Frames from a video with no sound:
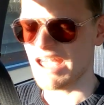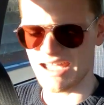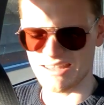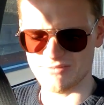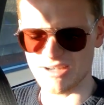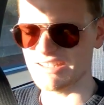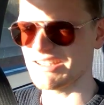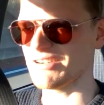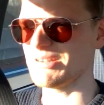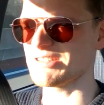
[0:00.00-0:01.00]
And the
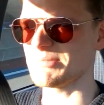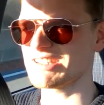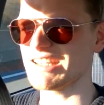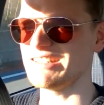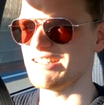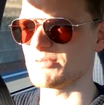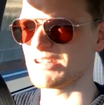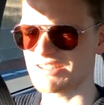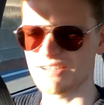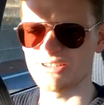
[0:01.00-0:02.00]
radio, it's a Mercedes
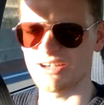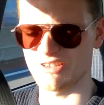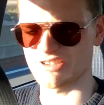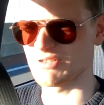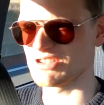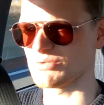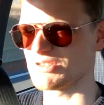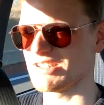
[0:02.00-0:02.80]
one. I don't know if it's original